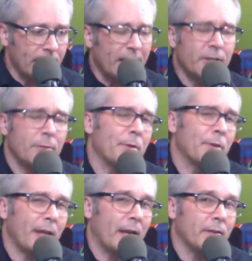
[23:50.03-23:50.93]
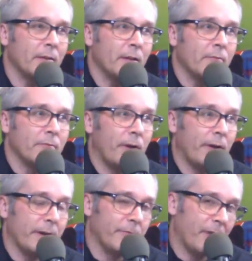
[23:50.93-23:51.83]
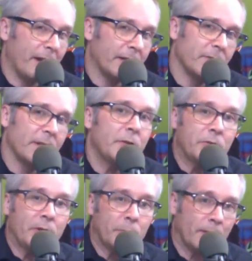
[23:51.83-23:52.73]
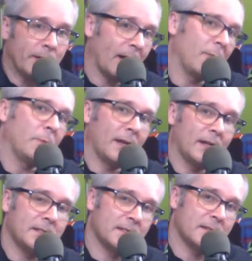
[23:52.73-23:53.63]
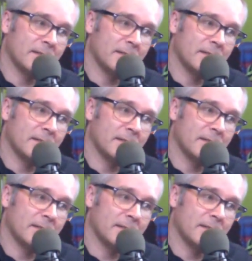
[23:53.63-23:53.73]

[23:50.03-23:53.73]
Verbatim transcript: can communicate very effectively using really complex